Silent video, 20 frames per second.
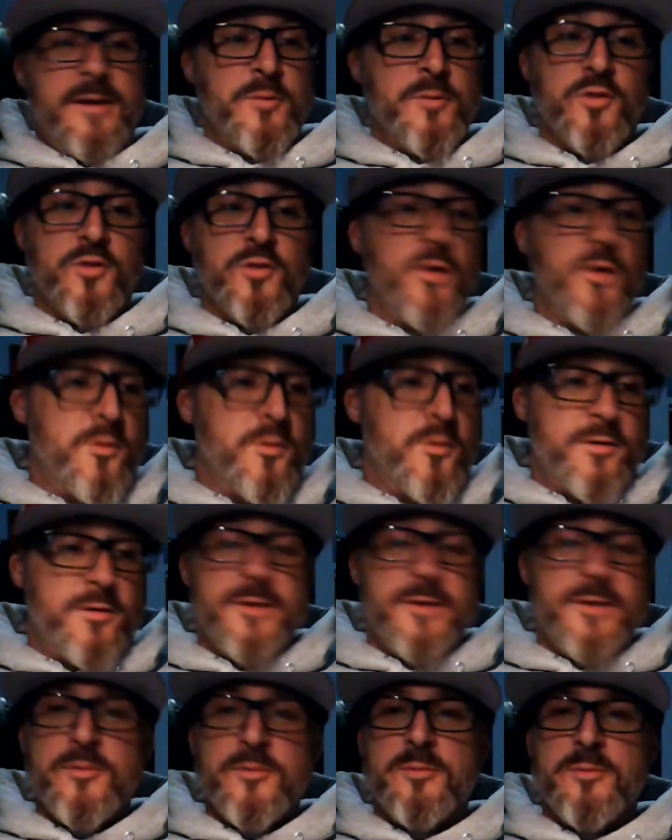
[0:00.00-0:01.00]
I'm going to
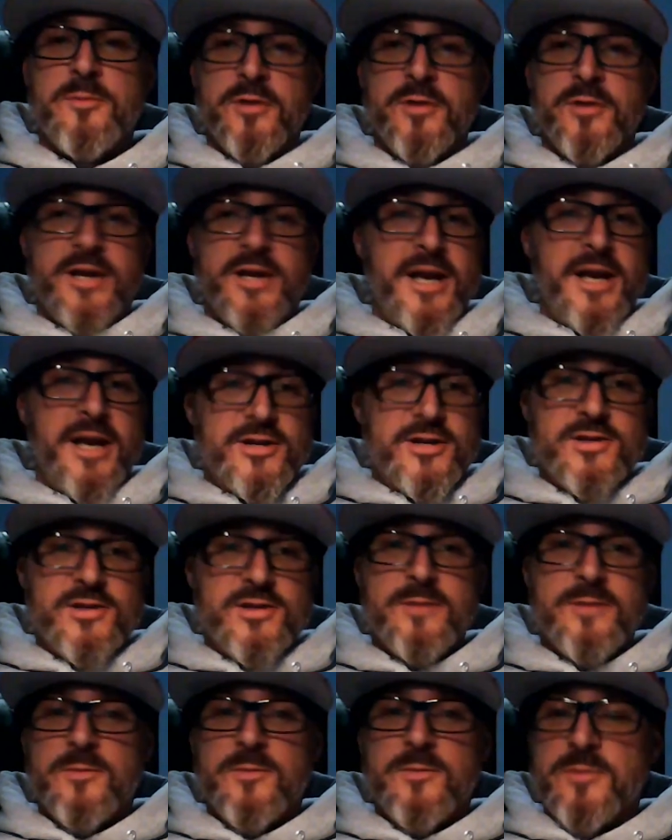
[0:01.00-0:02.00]
lower it. I'm going to put a
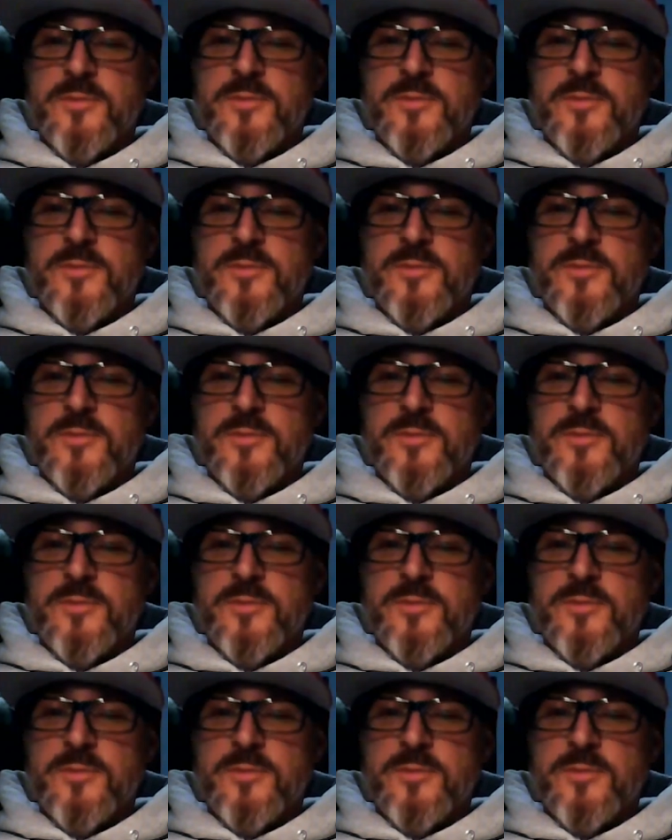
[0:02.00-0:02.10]
cage in it.